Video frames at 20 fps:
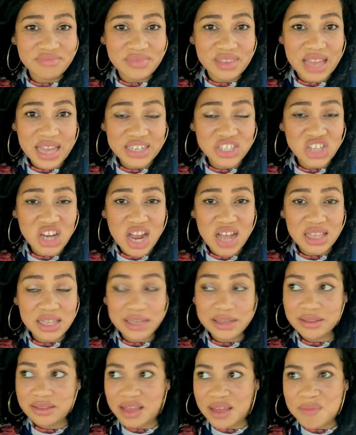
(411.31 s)
like
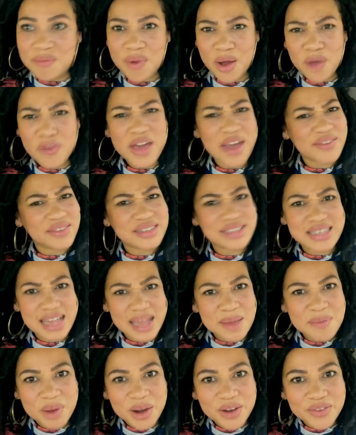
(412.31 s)
chocolate. They both have the
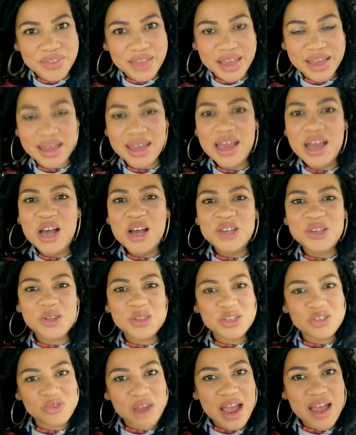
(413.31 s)
same birthday. So
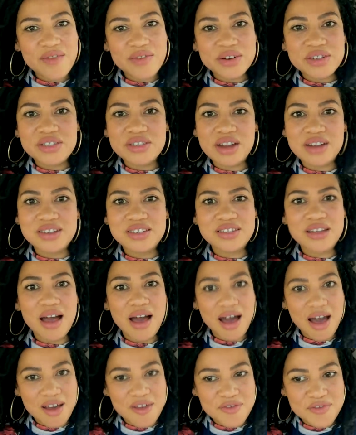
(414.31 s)
the driver starts to
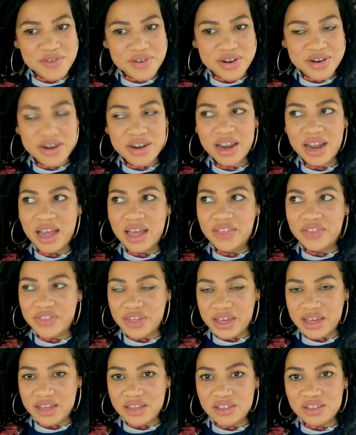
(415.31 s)
offer
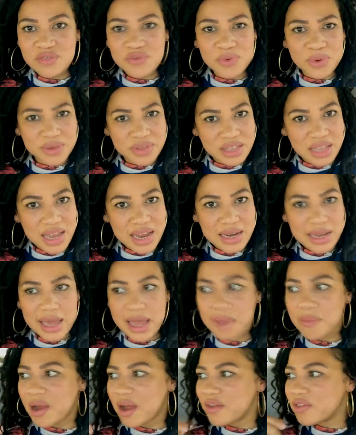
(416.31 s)
things for the lady.
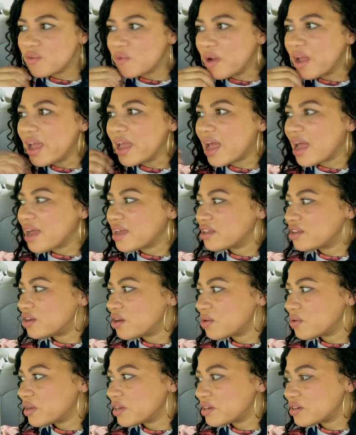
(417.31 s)
Hey, by the way, you
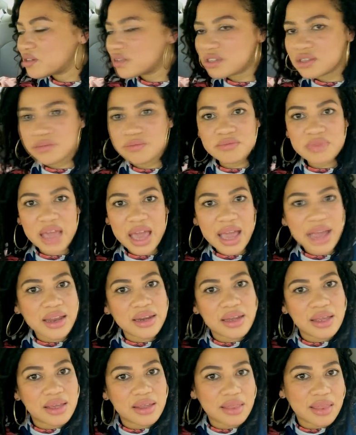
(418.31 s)
know, here's some
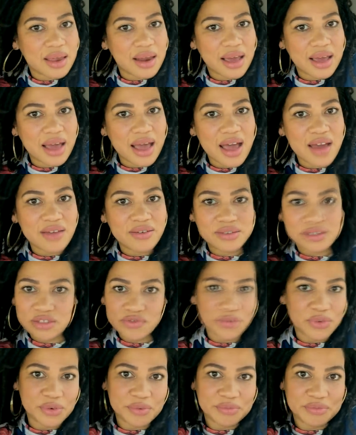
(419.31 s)
candy that I got. It's
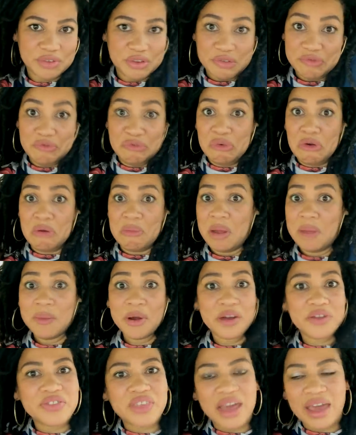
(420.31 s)
for my
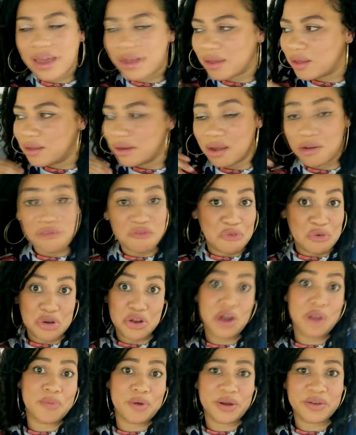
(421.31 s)
birthday, you know, for
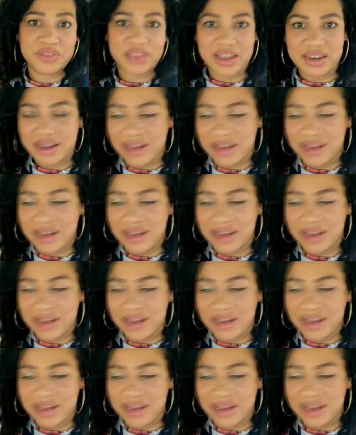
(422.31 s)
your birthday